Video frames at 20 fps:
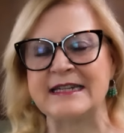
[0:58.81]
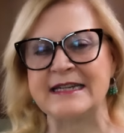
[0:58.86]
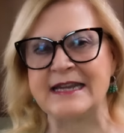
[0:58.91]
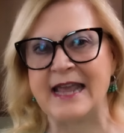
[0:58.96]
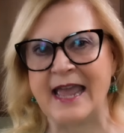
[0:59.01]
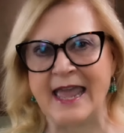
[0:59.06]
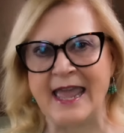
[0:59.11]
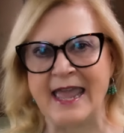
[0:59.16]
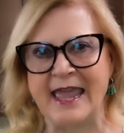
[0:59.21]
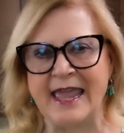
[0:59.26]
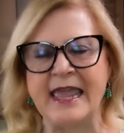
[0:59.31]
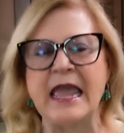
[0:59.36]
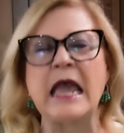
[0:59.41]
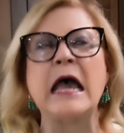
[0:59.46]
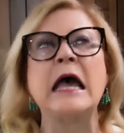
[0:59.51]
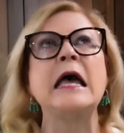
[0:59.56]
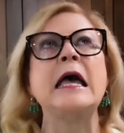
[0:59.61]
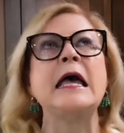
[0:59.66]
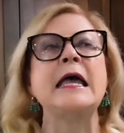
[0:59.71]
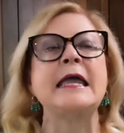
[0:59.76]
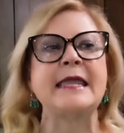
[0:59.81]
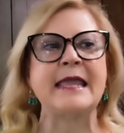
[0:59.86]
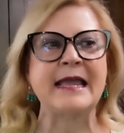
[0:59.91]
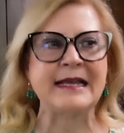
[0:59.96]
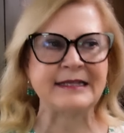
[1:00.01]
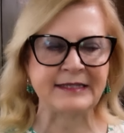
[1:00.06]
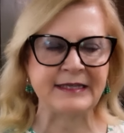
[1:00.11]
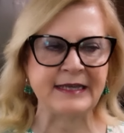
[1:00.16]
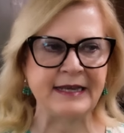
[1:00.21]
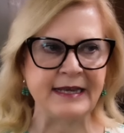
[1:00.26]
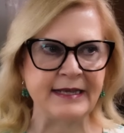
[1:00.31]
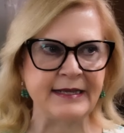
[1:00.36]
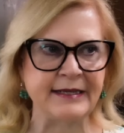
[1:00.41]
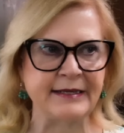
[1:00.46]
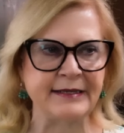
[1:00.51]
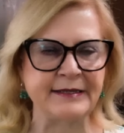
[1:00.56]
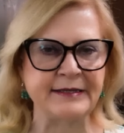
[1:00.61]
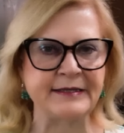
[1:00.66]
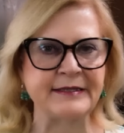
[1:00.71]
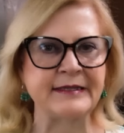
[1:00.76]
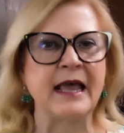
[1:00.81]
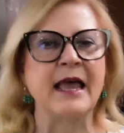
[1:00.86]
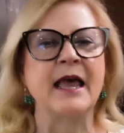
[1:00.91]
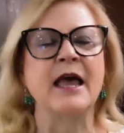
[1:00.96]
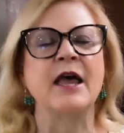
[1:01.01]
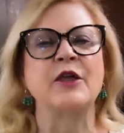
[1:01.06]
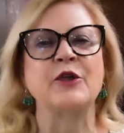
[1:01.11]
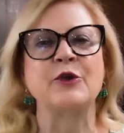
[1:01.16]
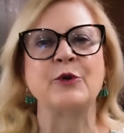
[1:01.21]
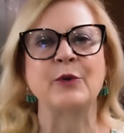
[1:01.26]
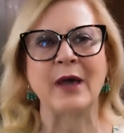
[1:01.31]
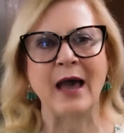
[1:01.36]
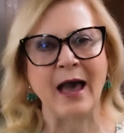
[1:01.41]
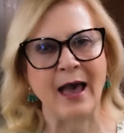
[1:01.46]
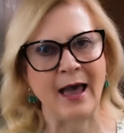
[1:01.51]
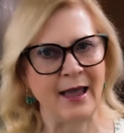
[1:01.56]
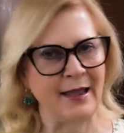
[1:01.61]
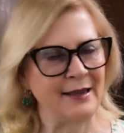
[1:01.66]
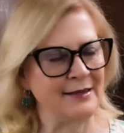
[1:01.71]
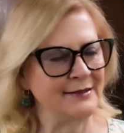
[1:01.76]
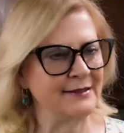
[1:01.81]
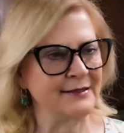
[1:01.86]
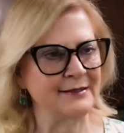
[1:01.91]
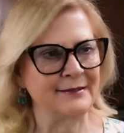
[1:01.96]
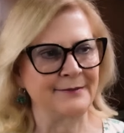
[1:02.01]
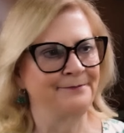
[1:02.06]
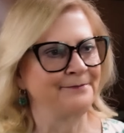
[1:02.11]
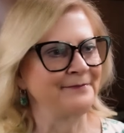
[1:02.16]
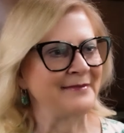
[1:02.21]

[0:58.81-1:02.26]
today. Yes, it is. You guys,